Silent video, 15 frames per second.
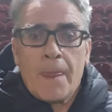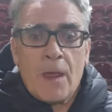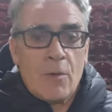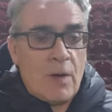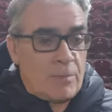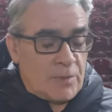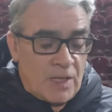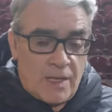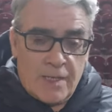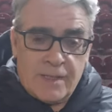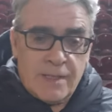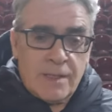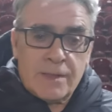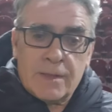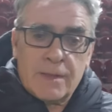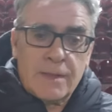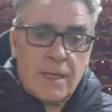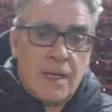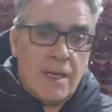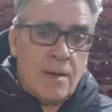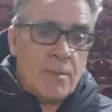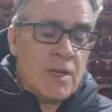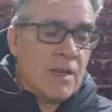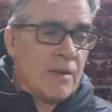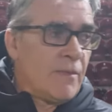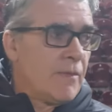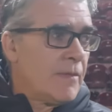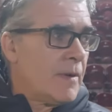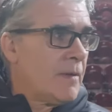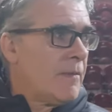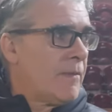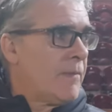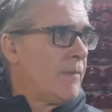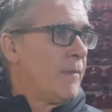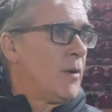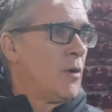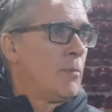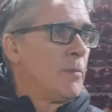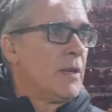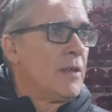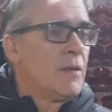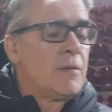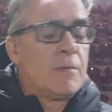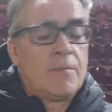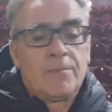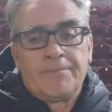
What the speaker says: Well, I'm delighted, yeah. I mean, I've not been